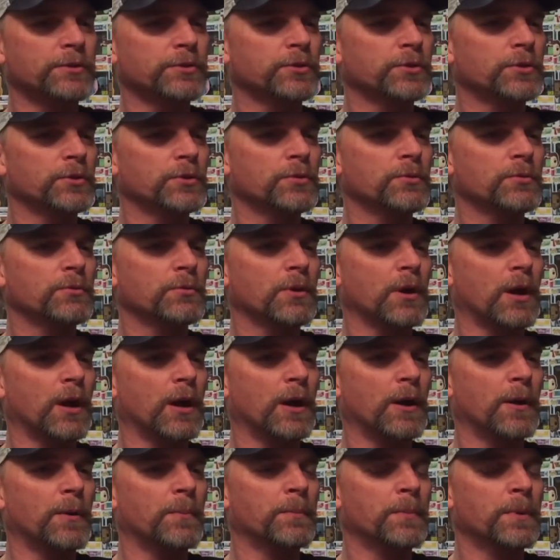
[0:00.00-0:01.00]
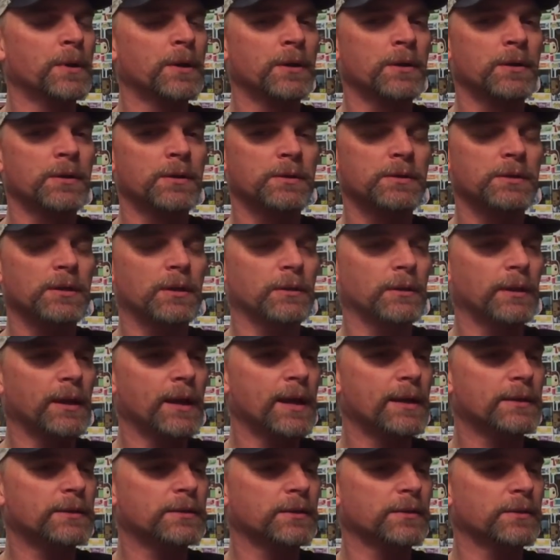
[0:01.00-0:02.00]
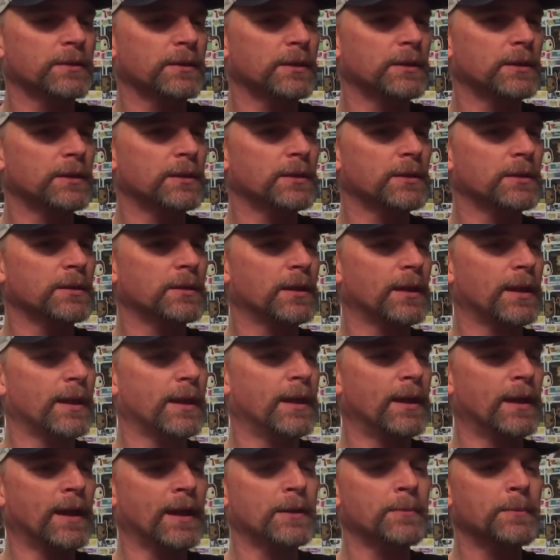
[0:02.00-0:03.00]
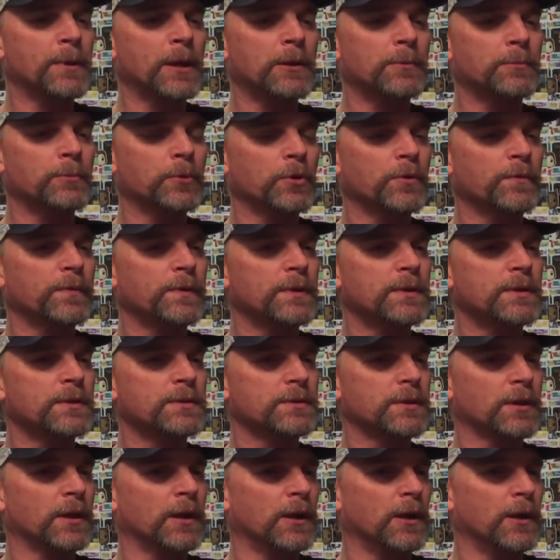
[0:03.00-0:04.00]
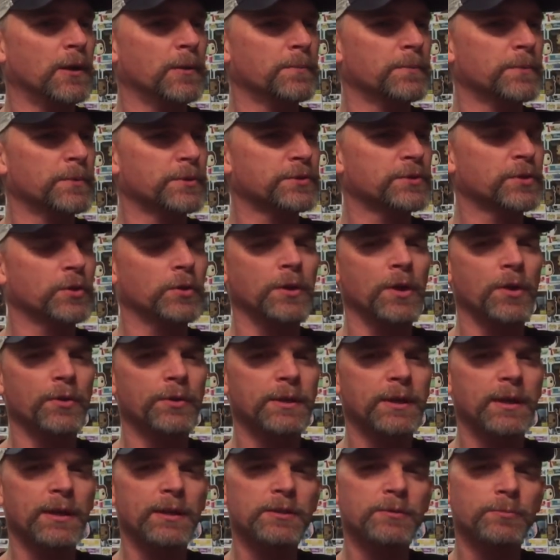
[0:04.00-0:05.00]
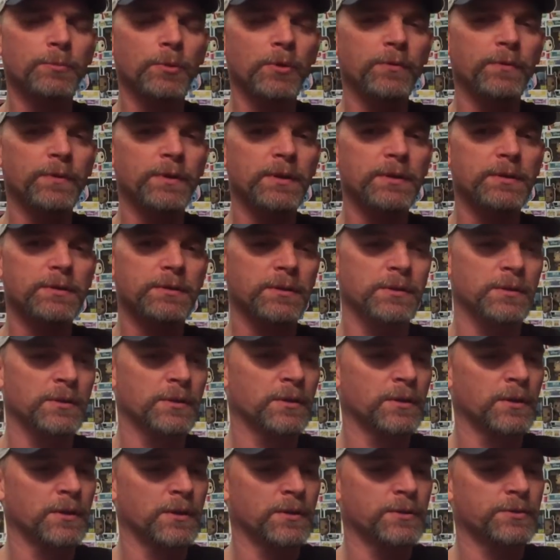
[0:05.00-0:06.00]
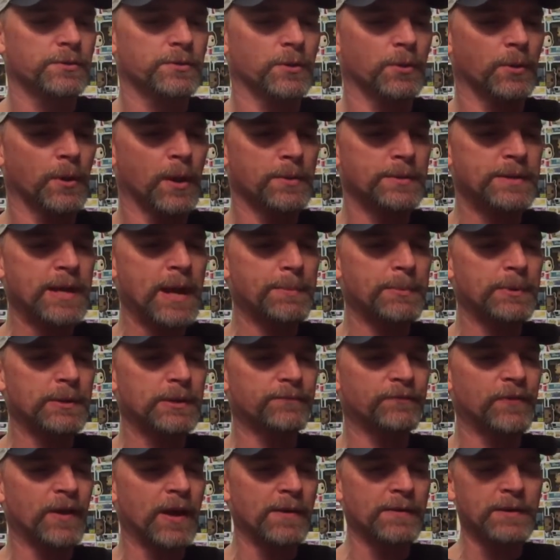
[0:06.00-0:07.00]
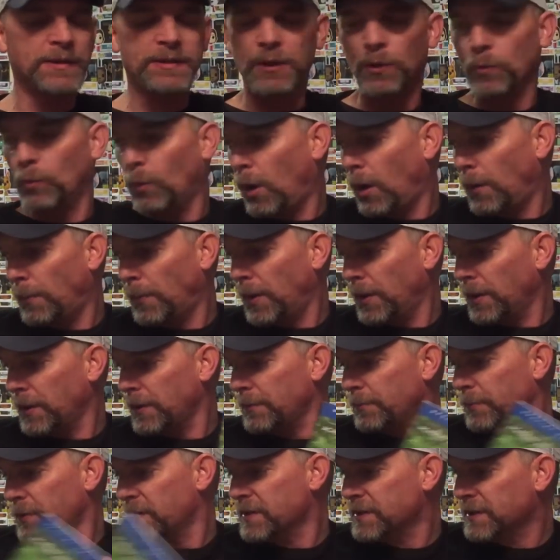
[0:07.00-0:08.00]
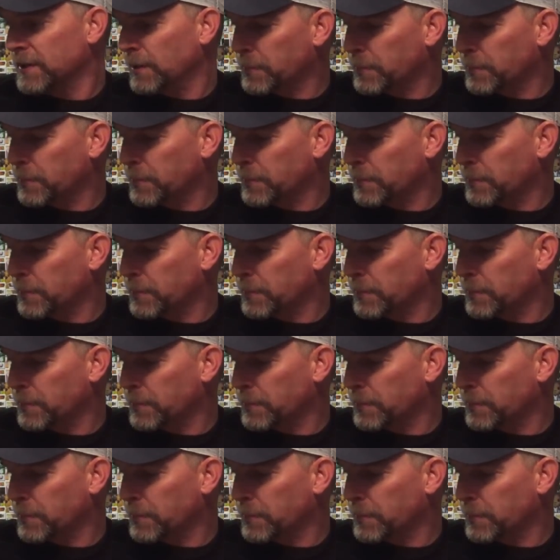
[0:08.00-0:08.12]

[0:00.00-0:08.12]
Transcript: I do um, collect the animated movies, um, the Studio Kids movies. So I was happy to find this at Walmart with a